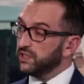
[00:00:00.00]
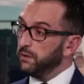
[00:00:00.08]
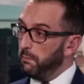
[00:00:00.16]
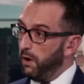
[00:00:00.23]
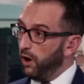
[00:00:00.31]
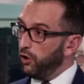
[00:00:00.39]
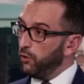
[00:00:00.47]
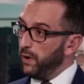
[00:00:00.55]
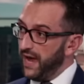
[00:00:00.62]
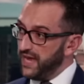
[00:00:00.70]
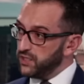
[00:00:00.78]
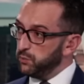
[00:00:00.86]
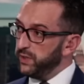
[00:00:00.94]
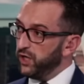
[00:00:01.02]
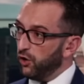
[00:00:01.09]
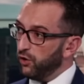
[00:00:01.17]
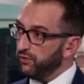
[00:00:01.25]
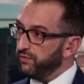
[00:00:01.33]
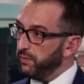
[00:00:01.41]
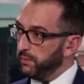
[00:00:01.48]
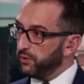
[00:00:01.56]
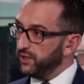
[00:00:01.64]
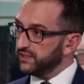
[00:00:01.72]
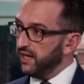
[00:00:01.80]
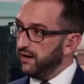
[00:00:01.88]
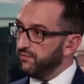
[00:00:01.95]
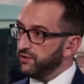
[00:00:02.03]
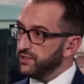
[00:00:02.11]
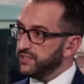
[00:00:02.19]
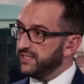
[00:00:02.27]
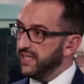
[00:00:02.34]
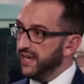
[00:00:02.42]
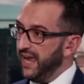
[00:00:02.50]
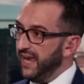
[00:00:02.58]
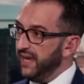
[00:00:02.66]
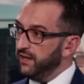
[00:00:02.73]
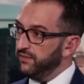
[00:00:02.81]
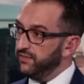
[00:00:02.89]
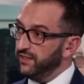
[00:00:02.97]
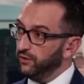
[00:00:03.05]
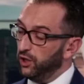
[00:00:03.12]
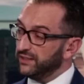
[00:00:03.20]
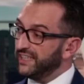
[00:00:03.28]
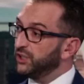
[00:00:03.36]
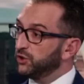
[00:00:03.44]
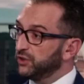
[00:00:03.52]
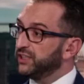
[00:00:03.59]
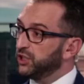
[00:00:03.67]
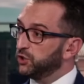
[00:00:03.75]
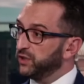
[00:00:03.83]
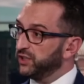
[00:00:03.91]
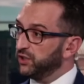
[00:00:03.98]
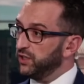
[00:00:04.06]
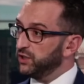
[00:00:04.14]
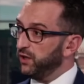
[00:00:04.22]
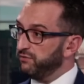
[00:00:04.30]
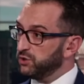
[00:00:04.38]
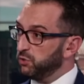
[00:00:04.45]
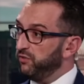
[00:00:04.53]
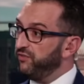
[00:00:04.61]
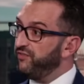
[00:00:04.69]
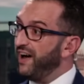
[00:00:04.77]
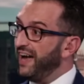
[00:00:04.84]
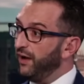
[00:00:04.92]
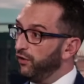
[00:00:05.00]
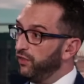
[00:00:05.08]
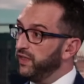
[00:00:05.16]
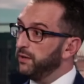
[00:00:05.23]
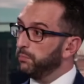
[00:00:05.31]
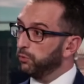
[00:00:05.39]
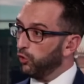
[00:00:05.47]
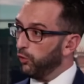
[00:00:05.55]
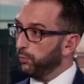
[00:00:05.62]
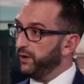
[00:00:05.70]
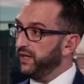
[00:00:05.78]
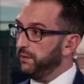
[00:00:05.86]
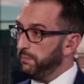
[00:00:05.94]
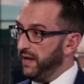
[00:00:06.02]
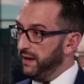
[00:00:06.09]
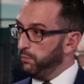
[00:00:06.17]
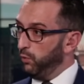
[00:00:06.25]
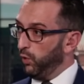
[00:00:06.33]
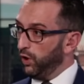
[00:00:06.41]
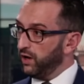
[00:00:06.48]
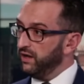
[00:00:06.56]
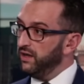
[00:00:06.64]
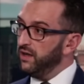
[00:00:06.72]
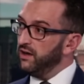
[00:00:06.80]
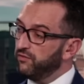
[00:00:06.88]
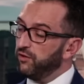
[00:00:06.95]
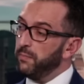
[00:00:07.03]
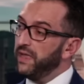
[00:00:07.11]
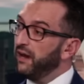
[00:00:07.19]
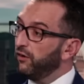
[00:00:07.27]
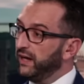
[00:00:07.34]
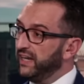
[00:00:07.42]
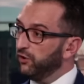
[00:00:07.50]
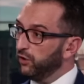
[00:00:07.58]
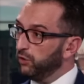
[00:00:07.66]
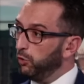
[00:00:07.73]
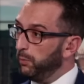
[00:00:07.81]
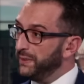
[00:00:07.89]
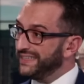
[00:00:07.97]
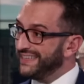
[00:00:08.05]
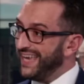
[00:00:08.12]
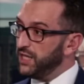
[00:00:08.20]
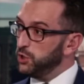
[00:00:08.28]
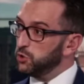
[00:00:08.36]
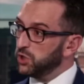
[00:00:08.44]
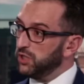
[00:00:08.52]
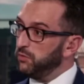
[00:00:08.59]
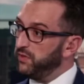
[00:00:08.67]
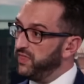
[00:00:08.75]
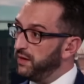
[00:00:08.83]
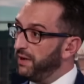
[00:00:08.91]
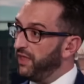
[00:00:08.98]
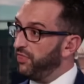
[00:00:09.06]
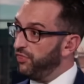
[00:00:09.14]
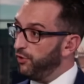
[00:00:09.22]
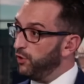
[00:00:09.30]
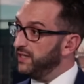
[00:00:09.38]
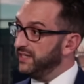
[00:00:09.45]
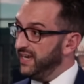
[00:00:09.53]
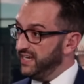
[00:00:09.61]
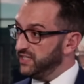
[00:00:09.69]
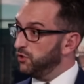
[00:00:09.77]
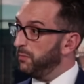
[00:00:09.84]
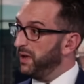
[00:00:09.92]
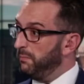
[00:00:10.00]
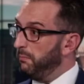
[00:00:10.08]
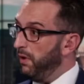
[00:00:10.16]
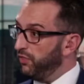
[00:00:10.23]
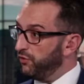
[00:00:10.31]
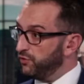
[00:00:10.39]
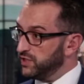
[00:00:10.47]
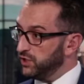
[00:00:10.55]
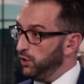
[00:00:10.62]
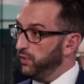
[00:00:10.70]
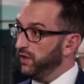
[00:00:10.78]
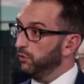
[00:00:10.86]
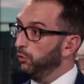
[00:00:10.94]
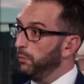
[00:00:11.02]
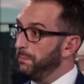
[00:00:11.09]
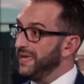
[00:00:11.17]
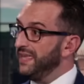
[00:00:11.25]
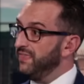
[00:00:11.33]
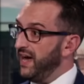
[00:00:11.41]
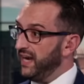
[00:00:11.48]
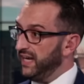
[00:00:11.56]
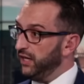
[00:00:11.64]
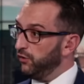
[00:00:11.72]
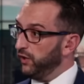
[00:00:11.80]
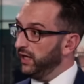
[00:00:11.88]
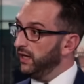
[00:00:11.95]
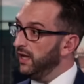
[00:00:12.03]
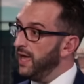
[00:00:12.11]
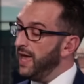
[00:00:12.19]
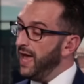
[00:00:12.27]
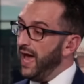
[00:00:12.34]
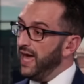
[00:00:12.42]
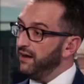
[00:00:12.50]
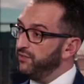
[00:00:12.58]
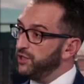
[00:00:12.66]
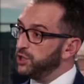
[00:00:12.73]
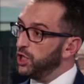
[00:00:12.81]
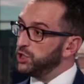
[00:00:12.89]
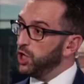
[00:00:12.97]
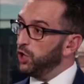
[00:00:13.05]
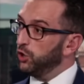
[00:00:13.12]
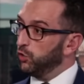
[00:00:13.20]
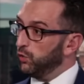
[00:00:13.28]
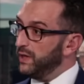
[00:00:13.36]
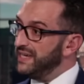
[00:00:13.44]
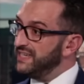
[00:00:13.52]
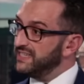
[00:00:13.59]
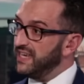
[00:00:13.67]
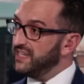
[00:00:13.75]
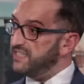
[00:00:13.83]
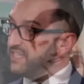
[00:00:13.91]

tomorrow, as we heard from the press conference today, the Los Angeles District Attorney's Office will file the appropriate paperwork. From there, a hearing will be set usually within about 30 days. So about a month or so, there will be that hearing. And if the judge agrees and